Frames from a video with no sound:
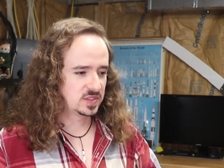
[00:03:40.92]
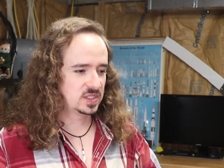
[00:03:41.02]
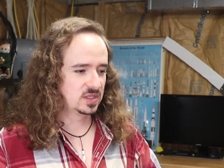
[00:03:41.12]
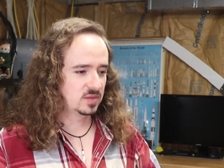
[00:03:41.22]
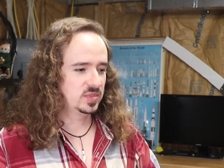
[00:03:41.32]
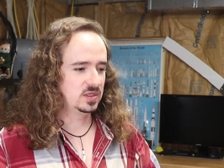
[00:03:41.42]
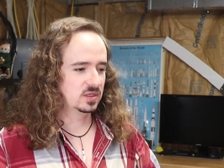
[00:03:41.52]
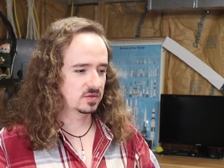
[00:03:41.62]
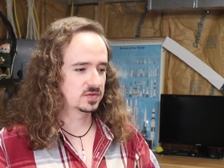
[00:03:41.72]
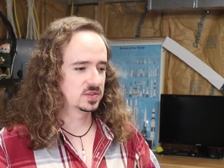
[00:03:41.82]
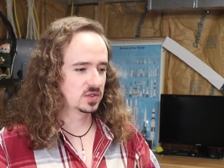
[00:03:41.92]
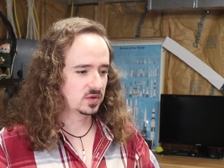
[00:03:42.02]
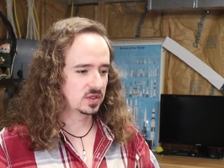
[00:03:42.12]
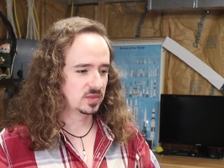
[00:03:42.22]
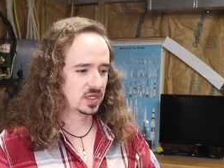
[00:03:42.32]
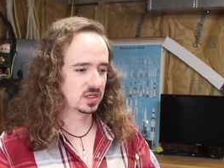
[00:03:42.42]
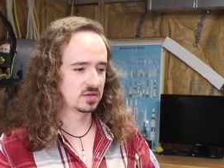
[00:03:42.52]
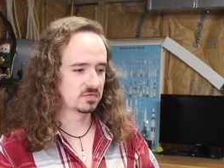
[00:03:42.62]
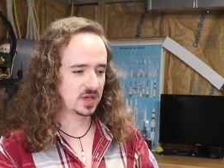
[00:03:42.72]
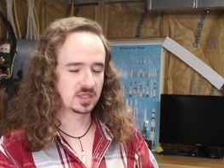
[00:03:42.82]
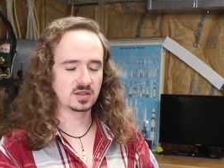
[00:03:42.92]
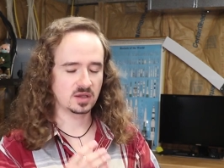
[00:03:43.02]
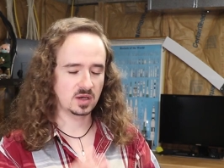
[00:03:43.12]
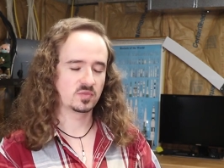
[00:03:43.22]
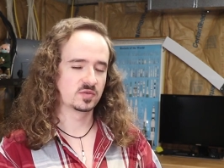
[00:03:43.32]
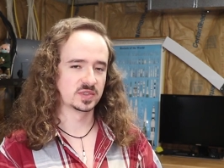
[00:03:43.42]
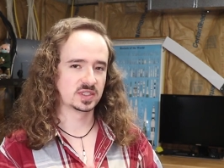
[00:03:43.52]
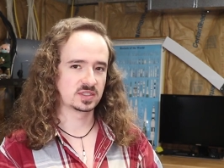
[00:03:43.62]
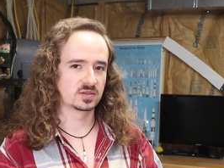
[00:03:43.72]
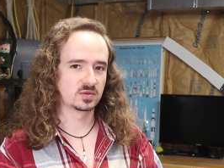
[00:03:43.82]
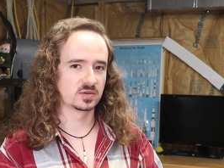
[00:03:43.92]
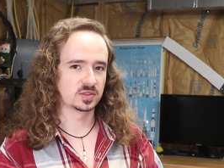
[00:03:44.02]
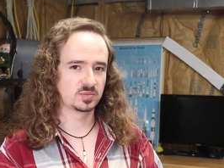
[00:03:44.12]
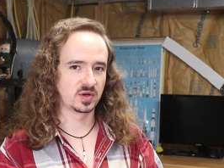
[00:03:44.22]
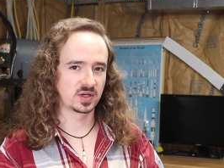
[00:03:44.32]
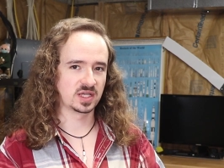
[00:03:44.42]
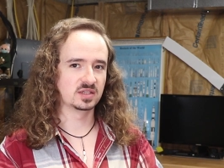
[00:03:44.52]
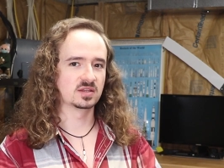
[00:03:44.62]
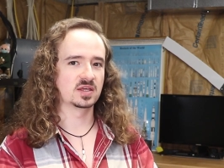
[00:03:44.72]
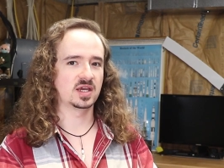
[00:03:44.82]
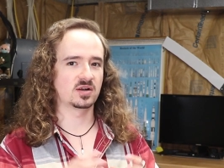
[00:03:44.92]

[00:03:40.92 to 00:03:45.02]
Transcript: must just not be enough sodium getting convected up from the Tesla coil spark into the